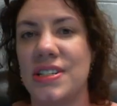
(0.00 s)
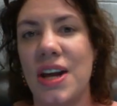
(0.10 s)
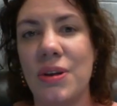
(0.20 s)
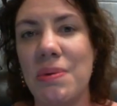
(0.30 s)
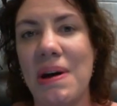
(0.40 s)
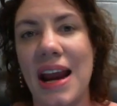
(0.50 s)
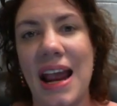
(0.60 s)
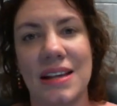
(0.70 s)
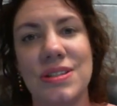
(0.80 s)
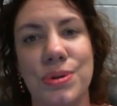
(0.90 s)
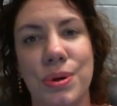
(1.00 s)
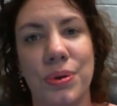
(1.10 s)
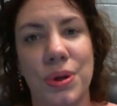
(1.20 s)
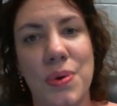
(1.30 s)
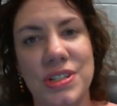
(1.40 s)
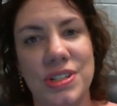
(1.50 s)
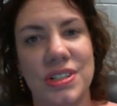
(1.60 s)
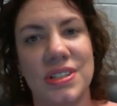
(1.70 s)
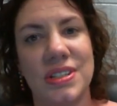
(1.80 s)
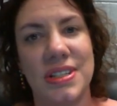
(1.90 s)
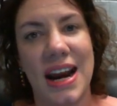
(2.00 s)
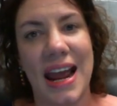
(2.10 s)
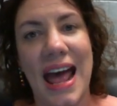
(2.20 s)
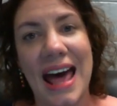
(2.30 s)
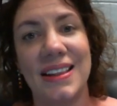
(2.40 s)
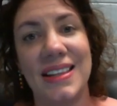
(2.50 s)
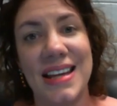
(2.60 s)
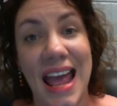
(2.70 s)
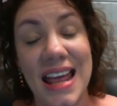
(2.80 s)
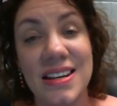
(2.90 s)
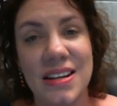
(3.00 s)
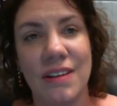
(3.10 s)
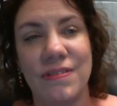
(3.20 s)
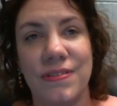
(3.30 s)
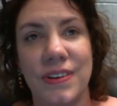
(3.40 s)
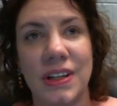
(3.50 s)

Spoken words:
and the only way to answer the questions that I had at the end of